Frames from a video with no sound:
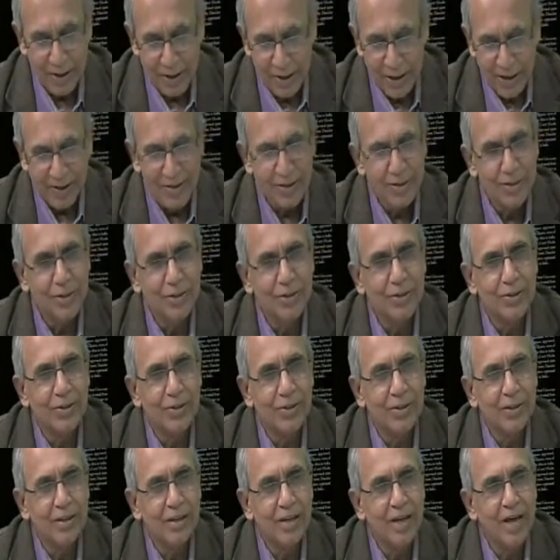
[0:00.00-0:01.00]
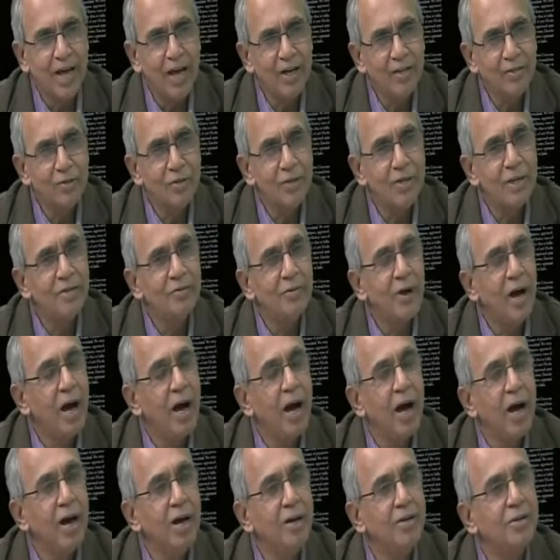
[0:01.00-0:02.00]
So actually, I've
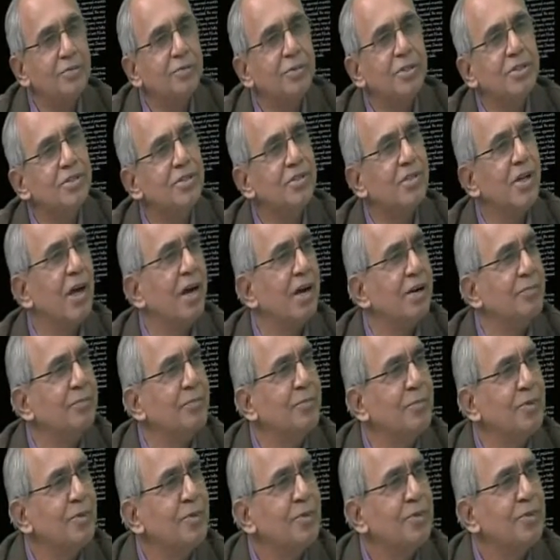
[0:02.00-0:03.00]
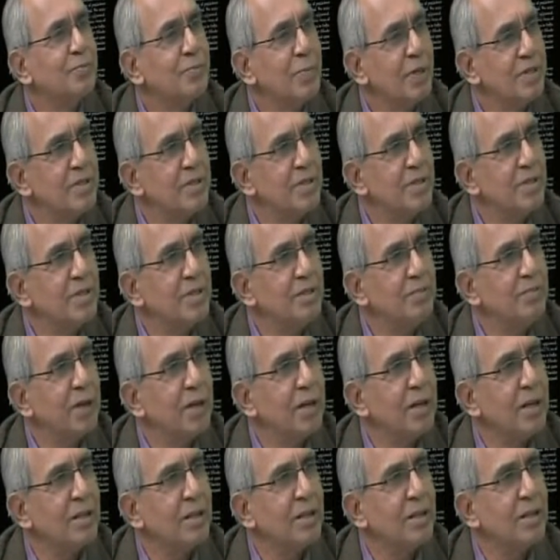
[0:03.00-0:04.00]
heard of this term, especially in
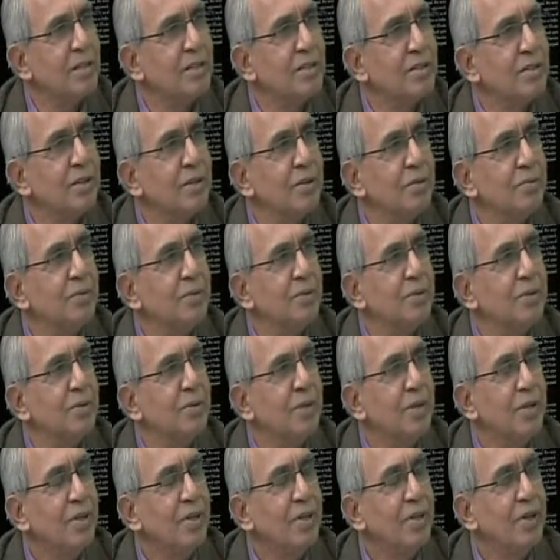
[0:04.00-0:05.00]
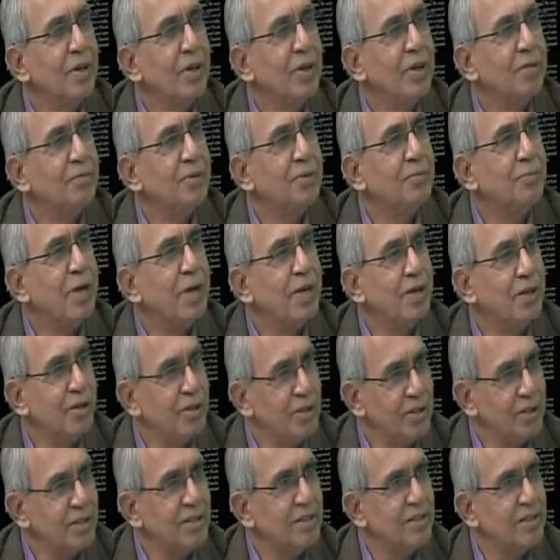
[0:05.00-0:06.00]
Bangladesh, of the
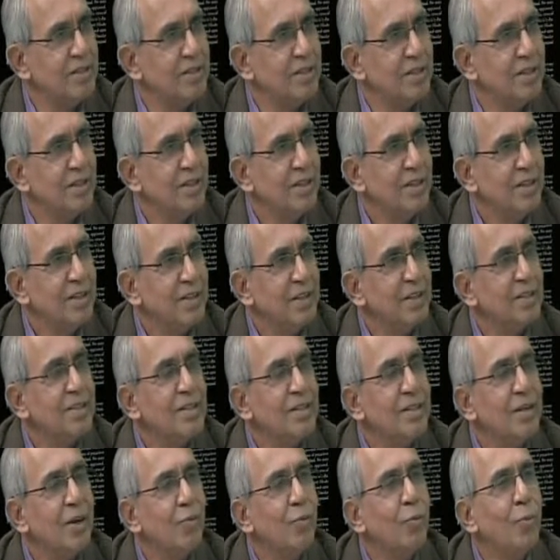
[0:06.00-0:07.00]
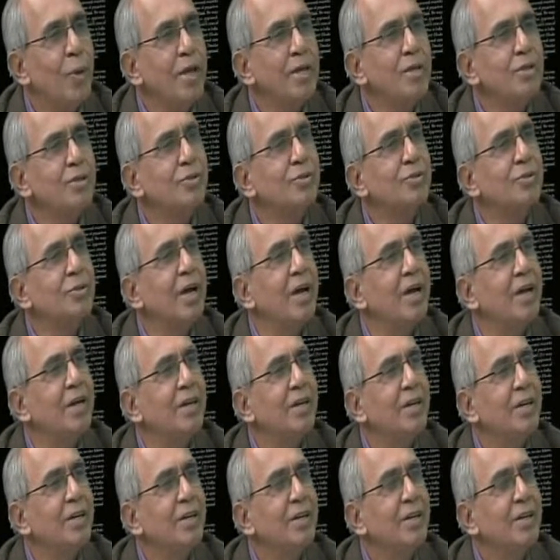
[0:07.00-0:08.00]
minorities. They said, when should
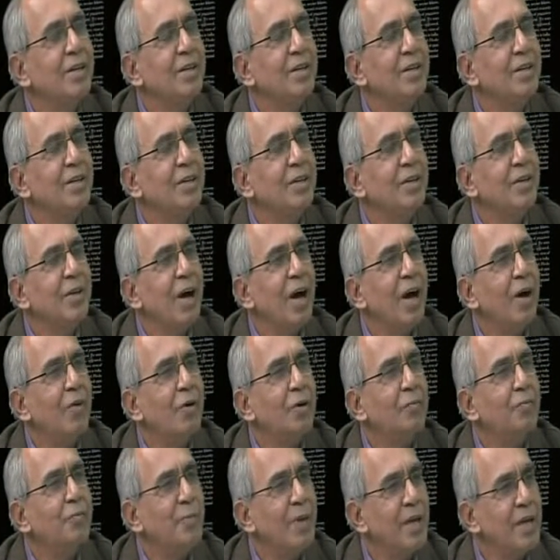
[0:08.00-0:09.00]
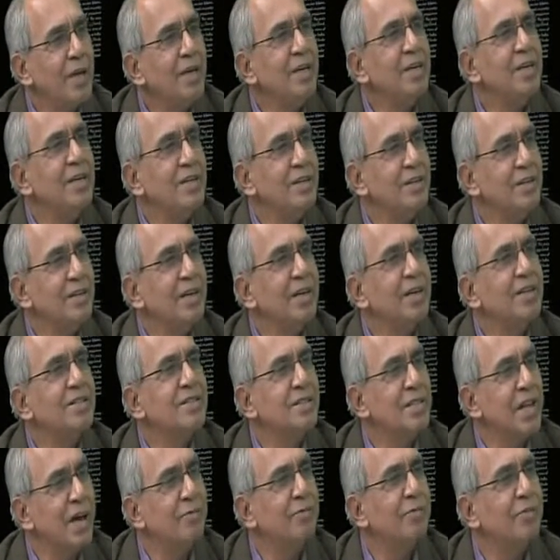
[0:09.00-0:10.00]
our pain and
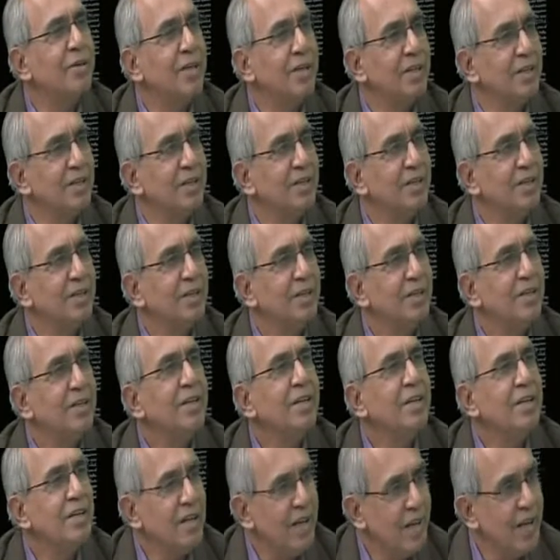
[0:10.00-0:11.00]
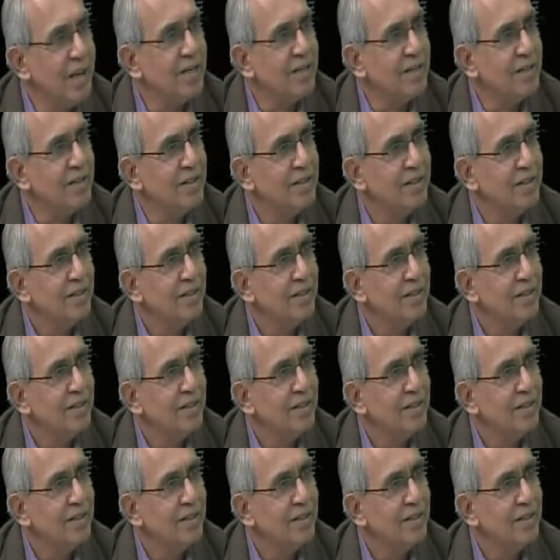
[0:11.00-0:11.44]
suffering end?